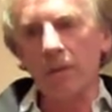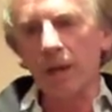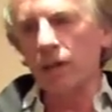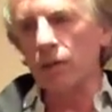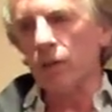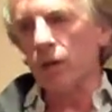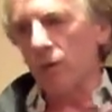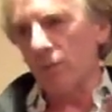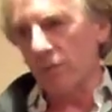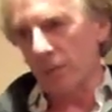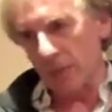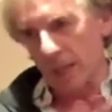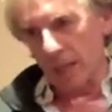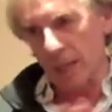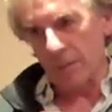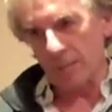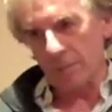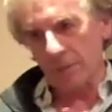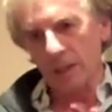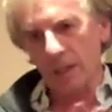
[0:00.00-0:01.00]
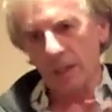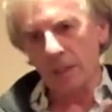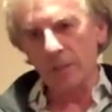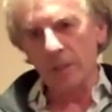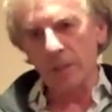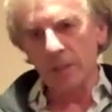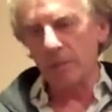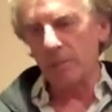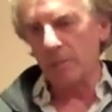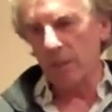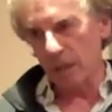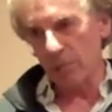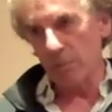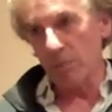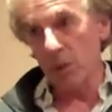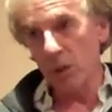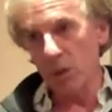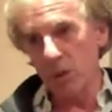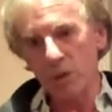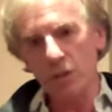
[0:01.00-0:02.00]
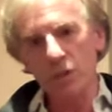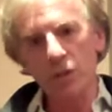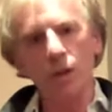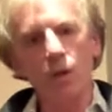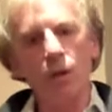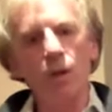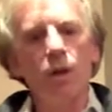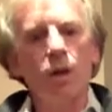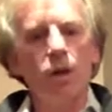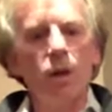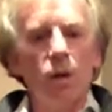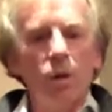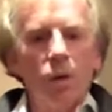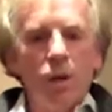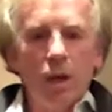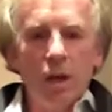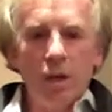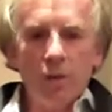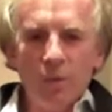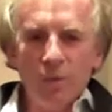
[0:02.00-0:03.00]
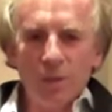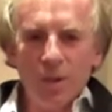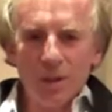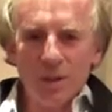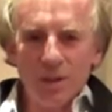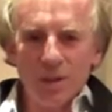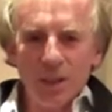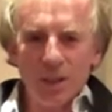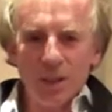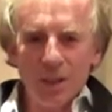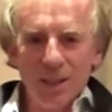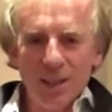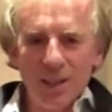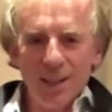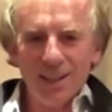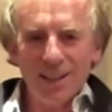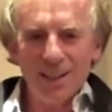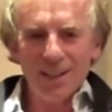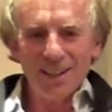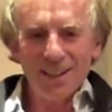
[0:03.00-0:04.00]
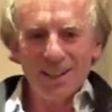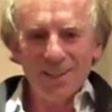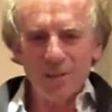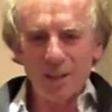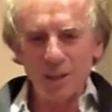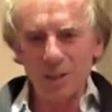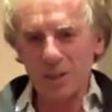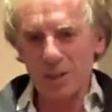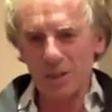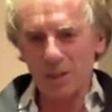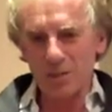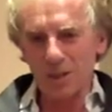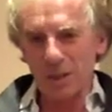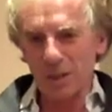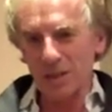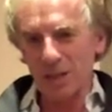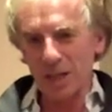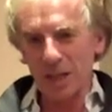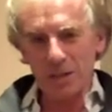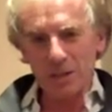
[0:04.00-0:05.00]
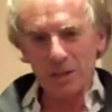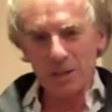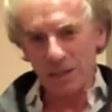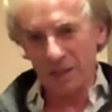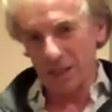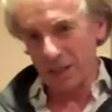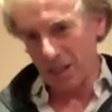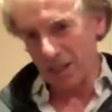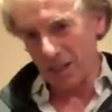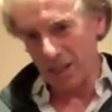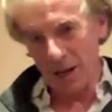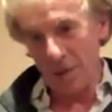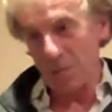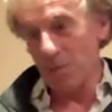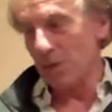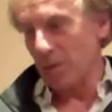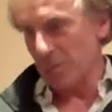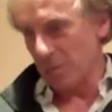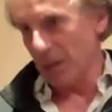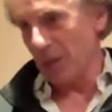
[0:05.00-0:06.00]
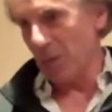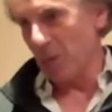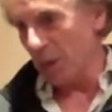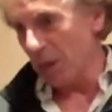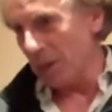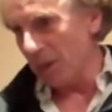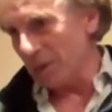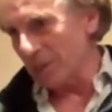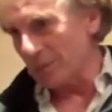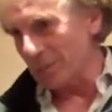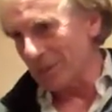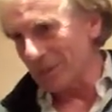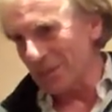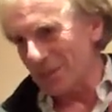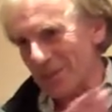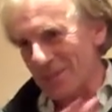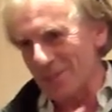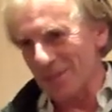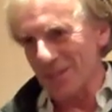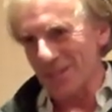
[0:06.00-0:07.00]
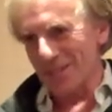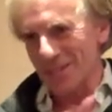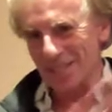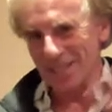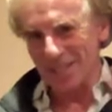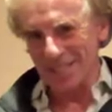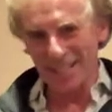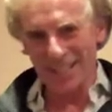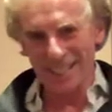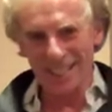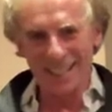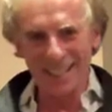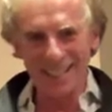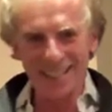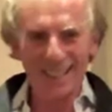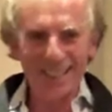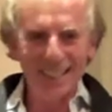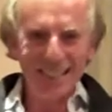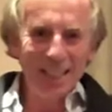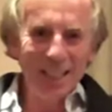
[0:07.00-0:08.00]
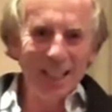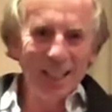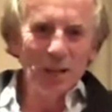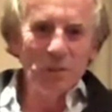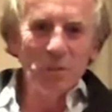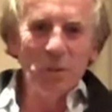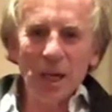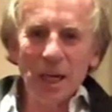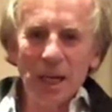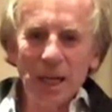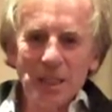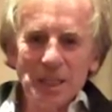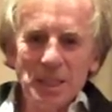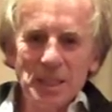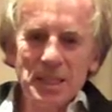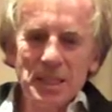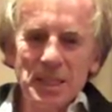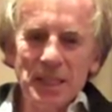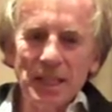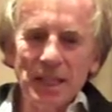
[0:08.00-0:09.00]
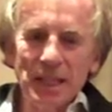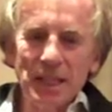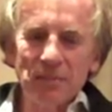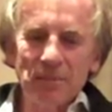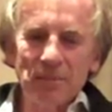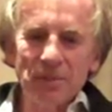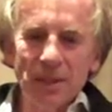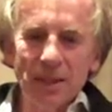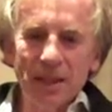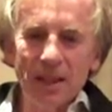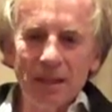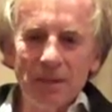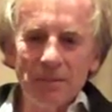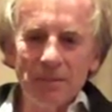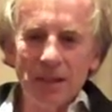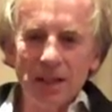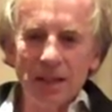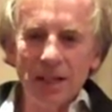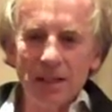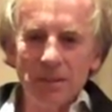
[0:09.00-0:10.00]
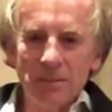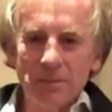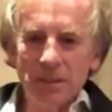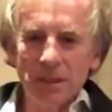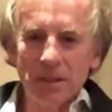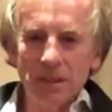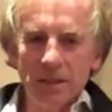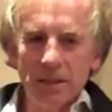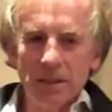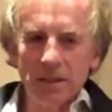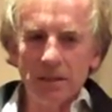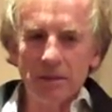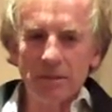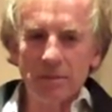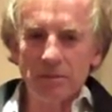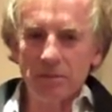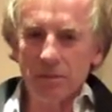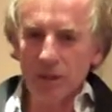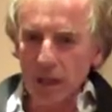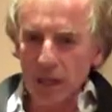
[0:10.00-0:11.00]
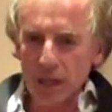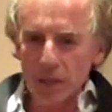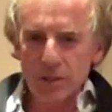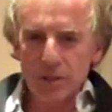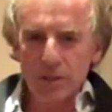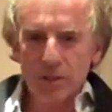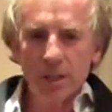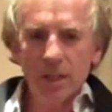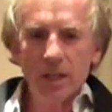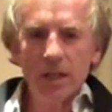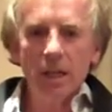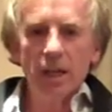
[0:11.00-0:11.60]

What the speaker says: much of the same thing, but it's about mood. So if one of the vintages runs out, and it inevitably will, because vintages are like wines, they run out pretty fast,